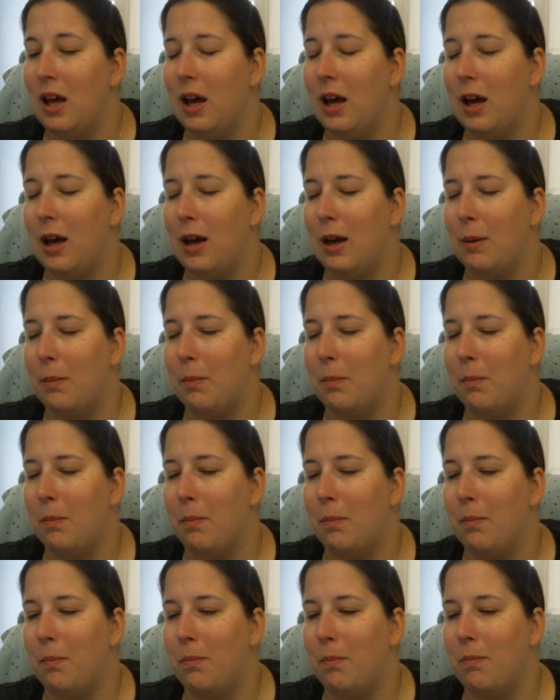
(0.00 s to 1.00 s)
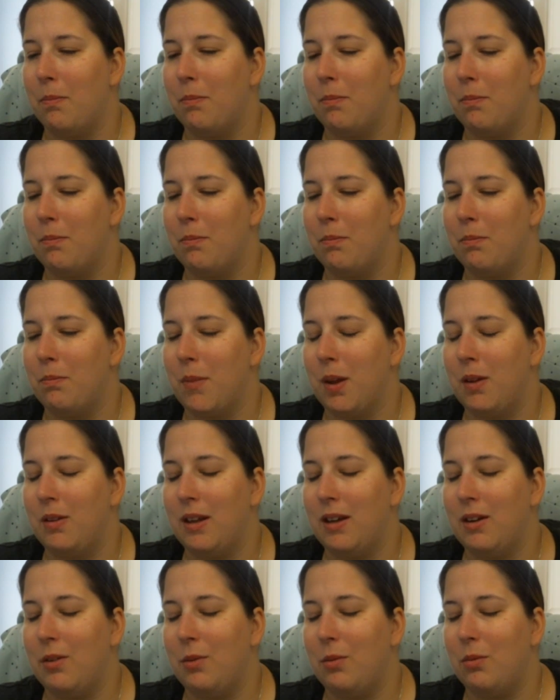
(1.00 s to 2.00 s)
And
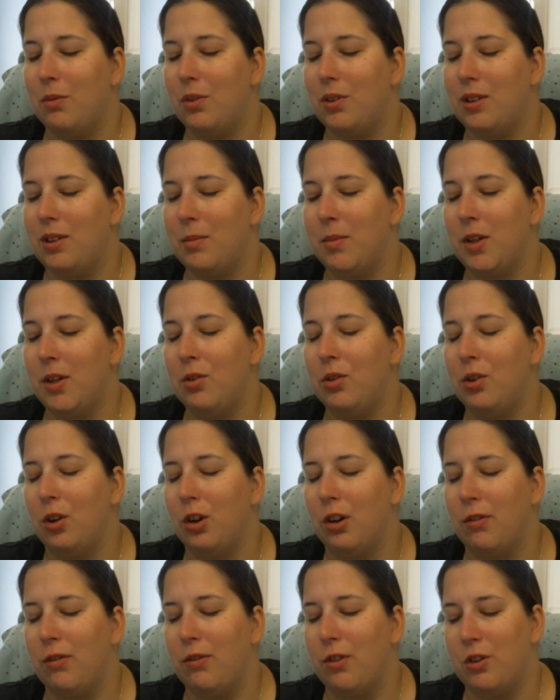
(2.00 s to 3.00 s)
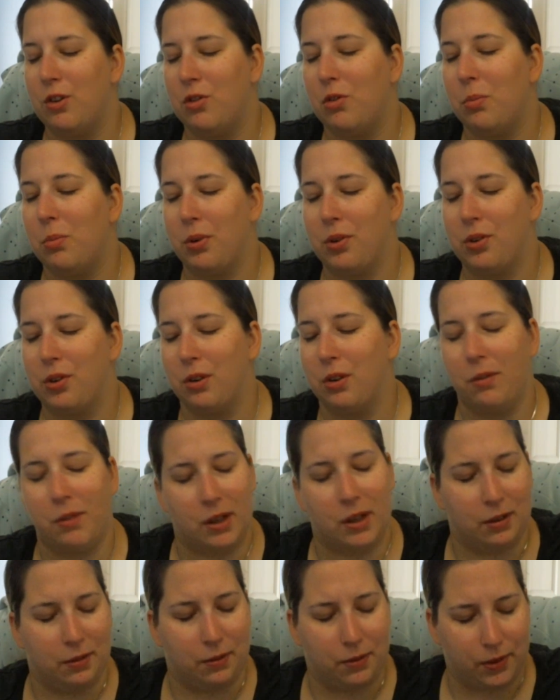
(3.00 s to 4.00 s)
they don't seem to use artificial
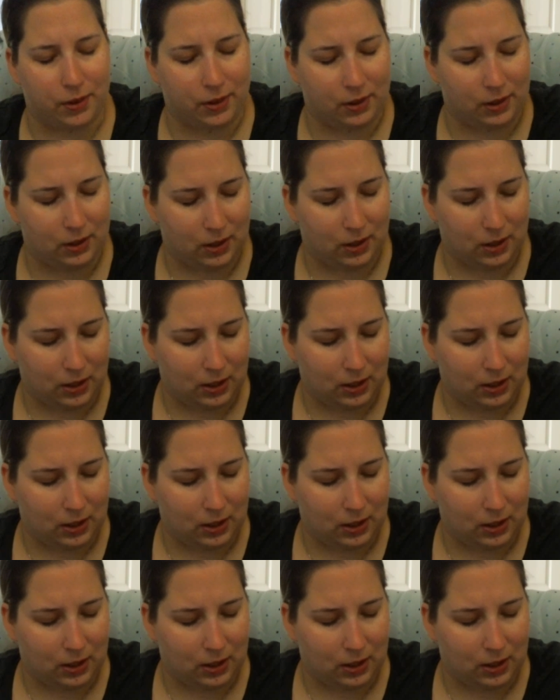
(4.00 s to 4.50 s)
preservatives.